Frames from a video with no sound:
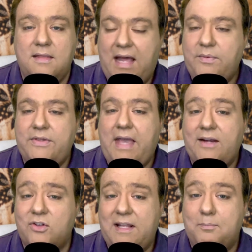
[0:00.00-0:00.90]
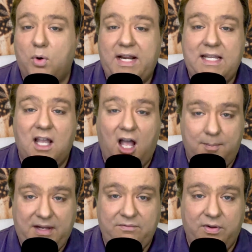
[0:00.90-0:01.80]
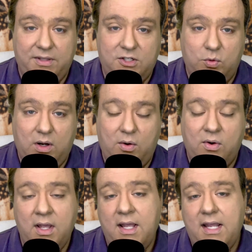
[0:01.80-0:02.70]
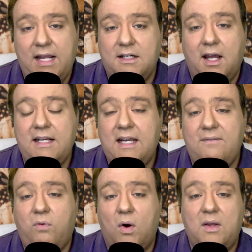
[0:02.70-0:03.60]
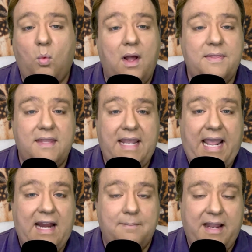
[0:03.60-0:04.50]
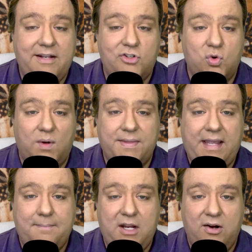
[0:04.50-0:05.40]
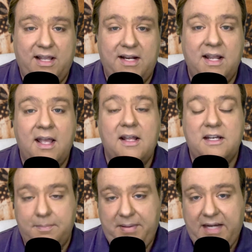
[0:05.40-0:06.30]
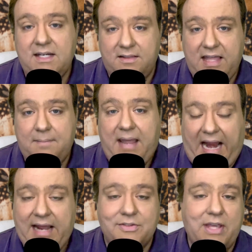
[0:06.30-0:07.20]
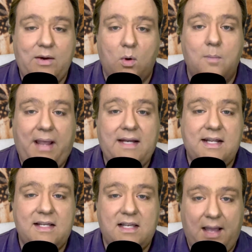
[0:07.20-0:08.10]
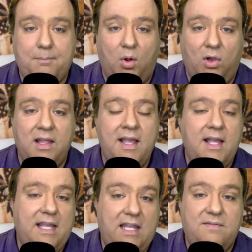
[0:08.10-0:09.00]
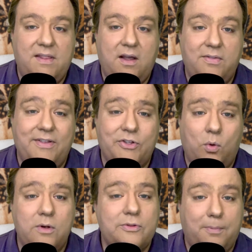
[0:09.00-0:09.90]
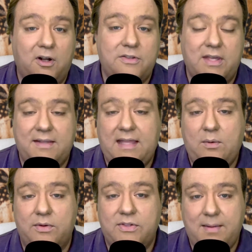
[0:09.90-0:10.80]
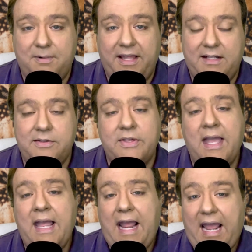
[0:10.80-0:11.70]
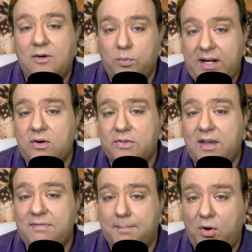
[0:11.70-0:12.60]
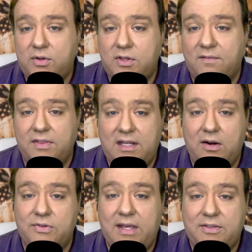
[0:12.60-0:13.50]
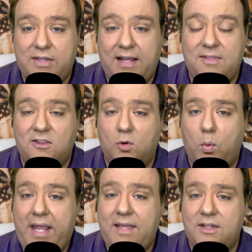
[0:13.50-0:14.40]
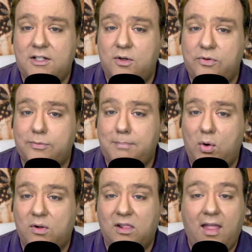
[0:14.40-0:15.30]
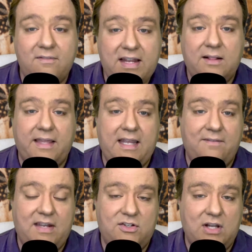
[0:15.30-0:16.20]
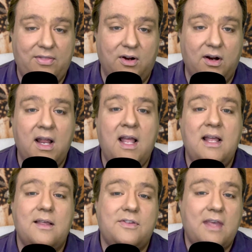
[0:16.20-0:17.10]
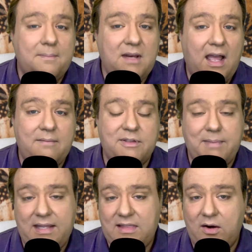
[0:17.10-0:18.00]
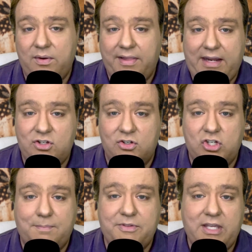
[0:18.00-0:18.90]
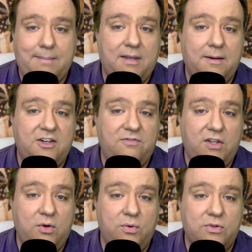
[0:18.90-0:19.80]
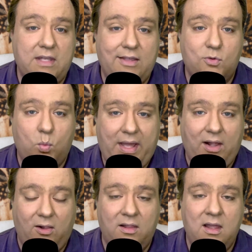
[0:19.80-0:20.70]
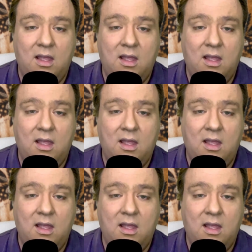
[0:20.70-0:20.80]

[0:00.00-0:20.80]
That was actually pretty common for the duo. In 1941, the animated short they appeared in depicted them as a romantic couple, even though the source book said they were siblings, and readers of the books over the years had said that the way the two spoke lovingly of each other sometimes made their relationship seem confused as well.